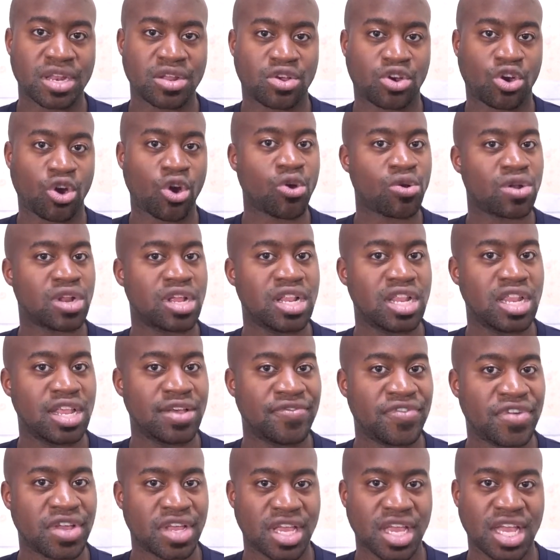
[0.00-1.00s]
currently
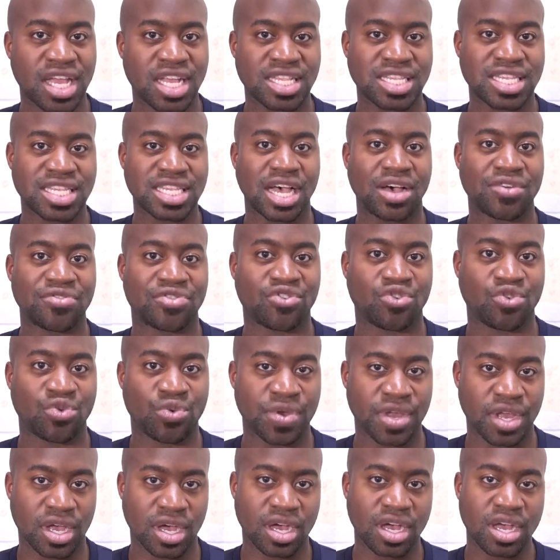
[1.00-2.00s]
living in South
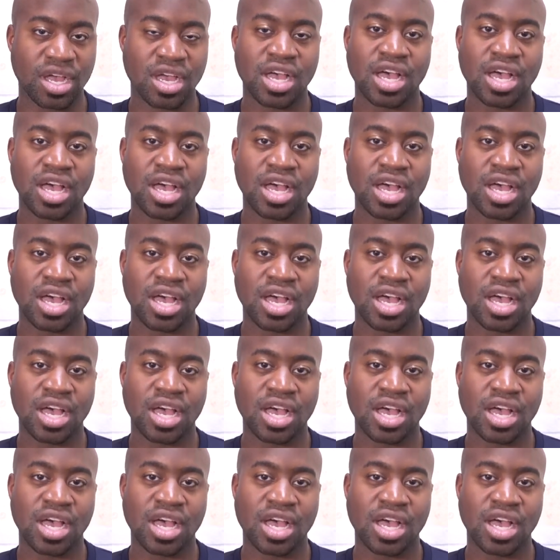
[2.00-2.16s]
Korea.